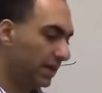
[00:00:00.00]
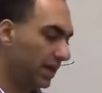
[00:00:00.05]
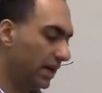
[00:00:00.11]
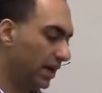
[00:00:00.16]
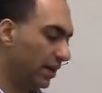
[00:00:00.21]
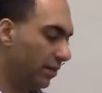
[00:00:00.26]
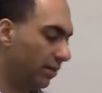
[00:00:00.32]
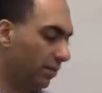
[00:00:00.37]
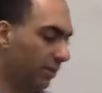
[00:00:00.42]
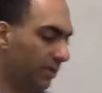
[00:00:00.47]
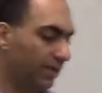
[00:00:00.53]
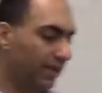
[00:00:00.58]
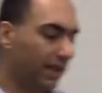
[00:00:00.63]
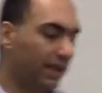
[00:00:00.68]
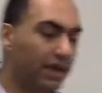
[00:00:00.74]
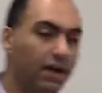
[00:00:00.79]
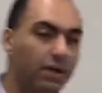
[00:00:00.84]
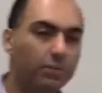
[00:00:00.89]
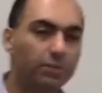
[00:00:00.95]
What
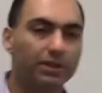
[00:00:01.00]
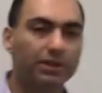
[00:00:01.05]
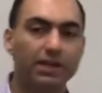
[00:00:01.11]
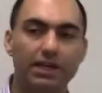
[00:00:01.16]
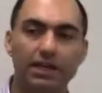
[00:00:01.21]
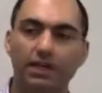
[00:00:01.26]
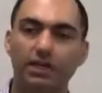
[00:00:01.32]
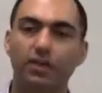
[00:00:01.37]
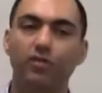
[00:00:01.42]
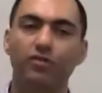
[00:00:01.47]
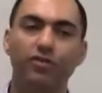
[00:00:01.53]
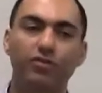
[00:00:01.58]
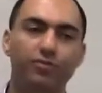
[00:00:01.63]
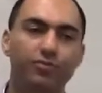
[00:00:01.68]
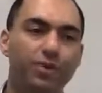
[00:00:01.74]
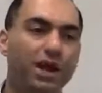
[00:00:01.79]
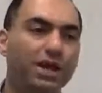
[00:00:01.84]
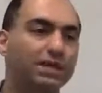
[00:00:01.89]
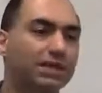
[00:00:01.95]
they come with, like a loaf
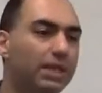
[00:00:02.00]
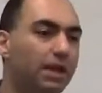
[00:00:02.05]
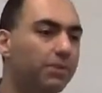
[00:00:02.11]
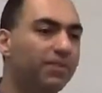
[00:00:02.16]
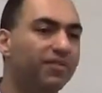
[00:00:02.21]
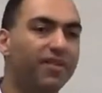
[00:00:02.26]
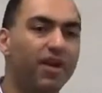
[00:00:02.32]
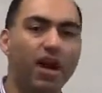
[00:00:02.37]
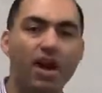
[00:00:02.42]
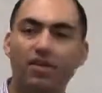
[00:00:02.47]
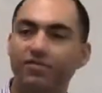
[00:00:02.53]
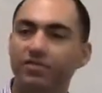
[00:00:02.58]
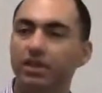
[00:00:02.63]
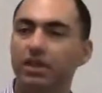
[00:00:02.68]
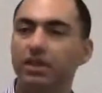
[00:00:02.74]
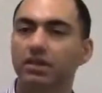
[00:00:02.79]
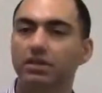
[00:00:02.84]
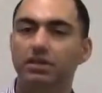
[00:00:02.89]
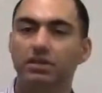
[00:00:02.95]
of bread, cup of
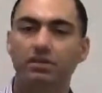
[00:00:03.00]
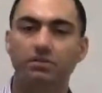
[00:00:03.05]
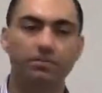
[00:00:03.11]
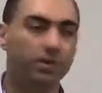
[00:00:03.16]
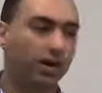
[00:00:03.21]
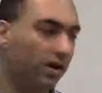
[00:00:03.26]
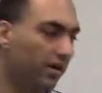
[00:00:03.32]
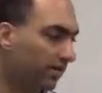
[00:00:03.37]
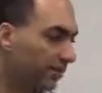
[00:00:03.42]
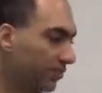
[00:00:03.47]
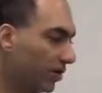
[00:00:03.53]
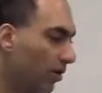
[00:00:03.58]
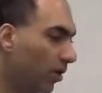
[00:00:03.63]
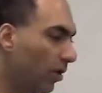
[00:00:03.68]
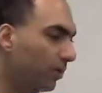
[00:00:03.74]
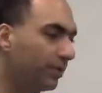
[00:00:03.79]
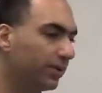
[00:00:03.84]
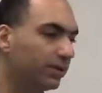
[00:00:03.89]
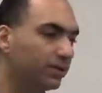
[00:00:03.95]
coffee, bar of
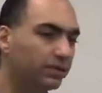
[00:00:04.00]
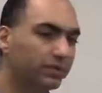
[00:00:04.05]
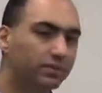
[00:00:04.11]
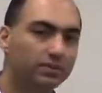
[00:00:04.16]
soap,